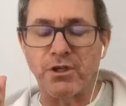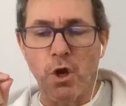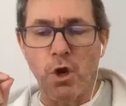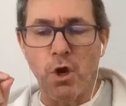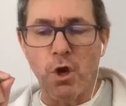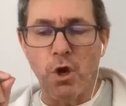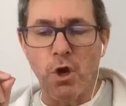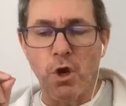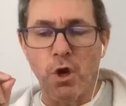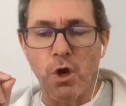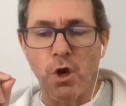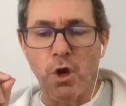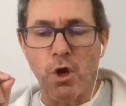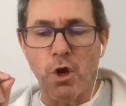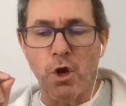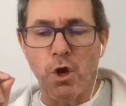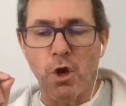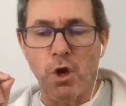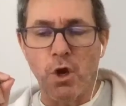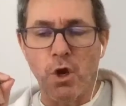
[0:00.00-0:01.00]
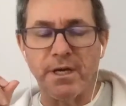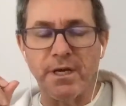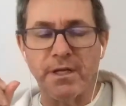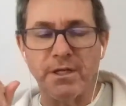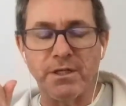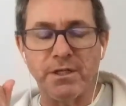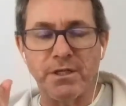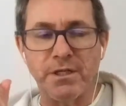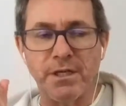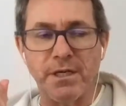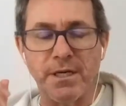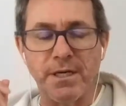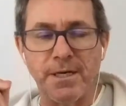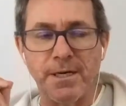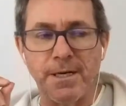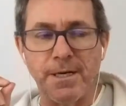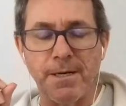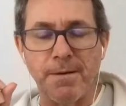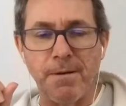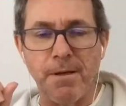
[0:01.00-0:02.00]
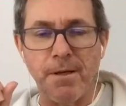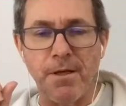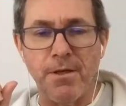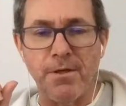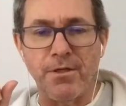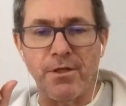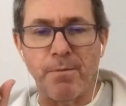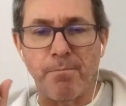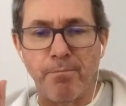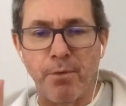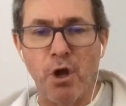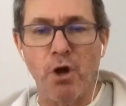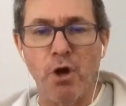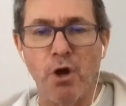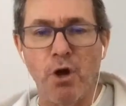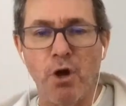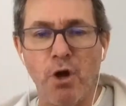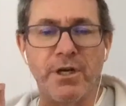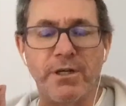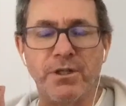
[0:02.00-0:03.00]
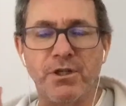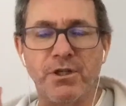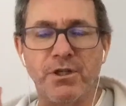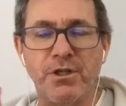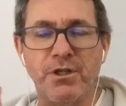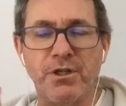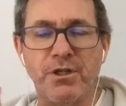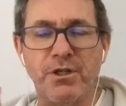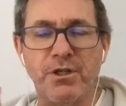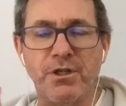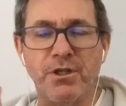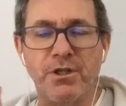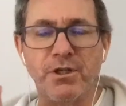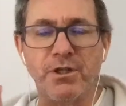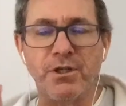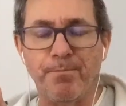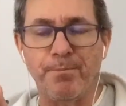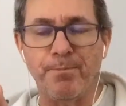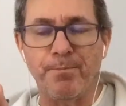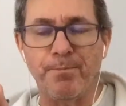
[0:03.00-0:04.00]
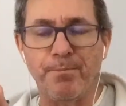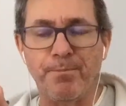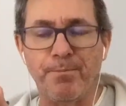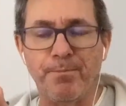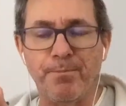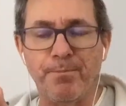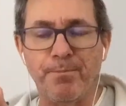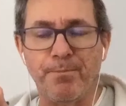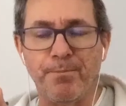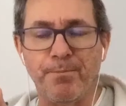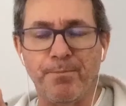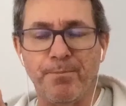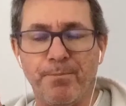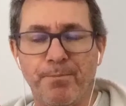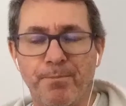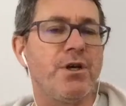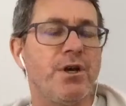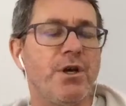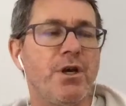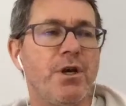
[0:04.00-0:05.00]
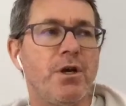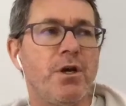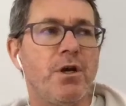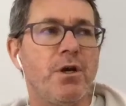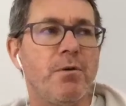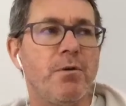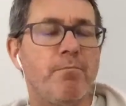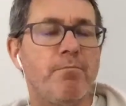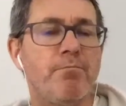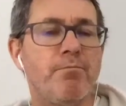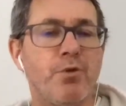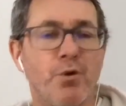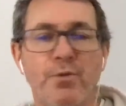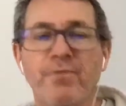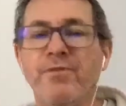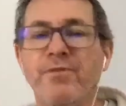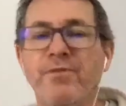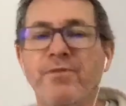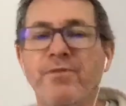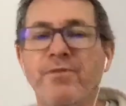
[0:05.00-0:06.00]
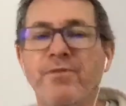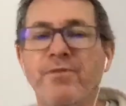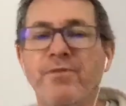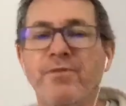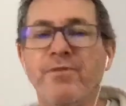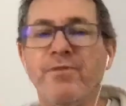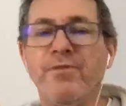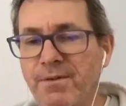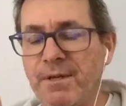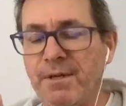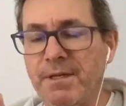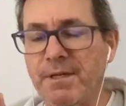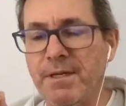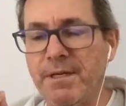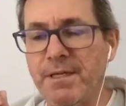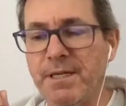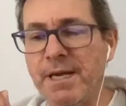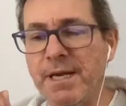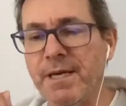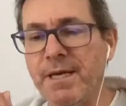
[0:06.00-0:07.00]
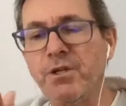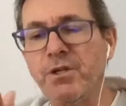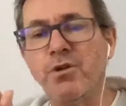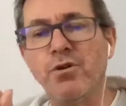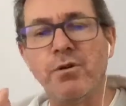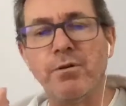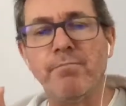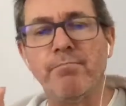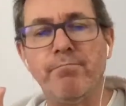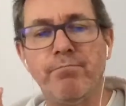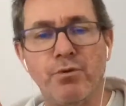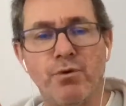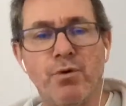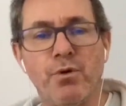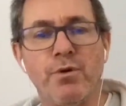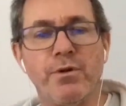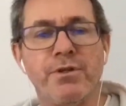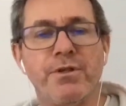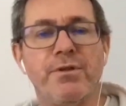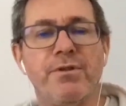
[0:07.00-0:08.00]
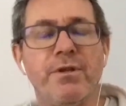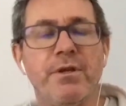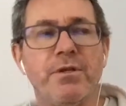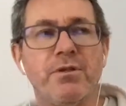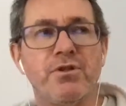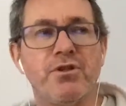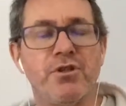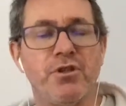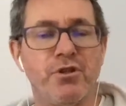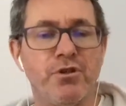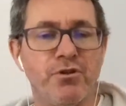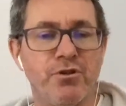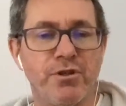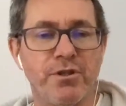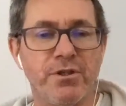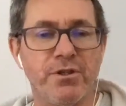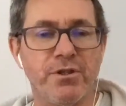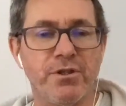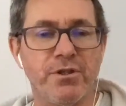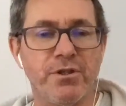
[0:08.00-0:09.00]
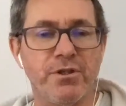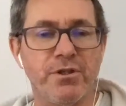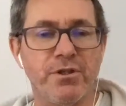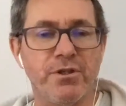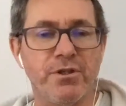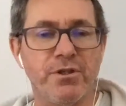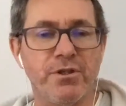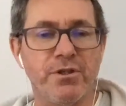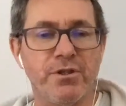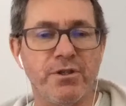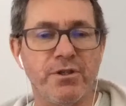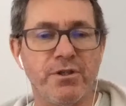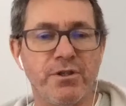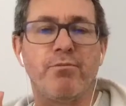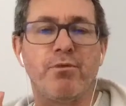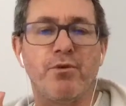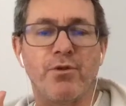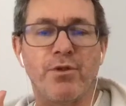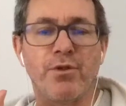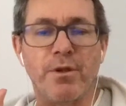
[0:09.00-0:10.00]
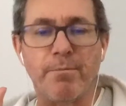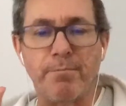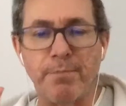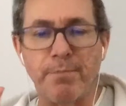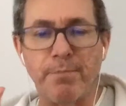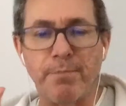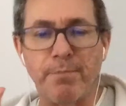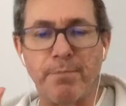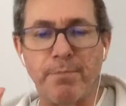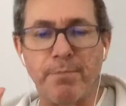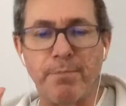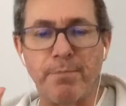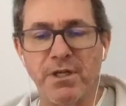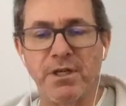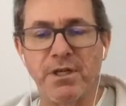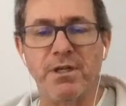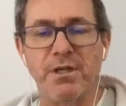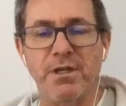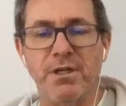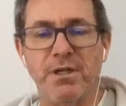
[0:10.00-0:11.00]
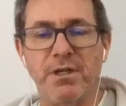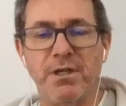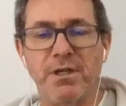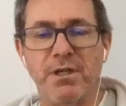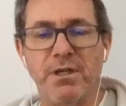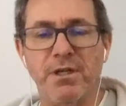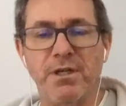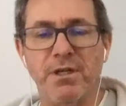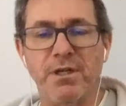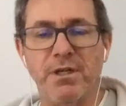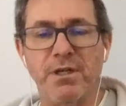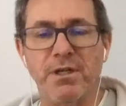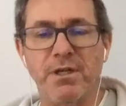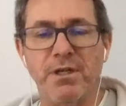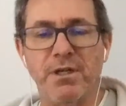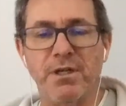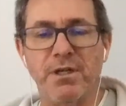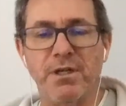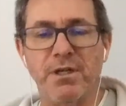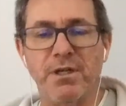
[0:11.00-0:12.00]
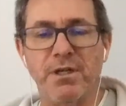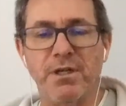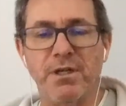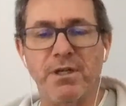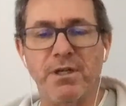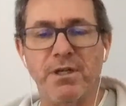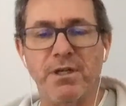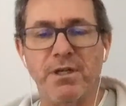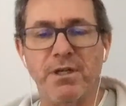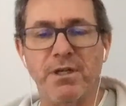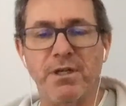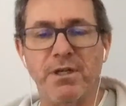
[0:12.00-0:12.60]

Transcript: was that the blockchain space had not proved itself. It had not brought the institutions in. It had not brought the businesses in. It had not brought the masses in.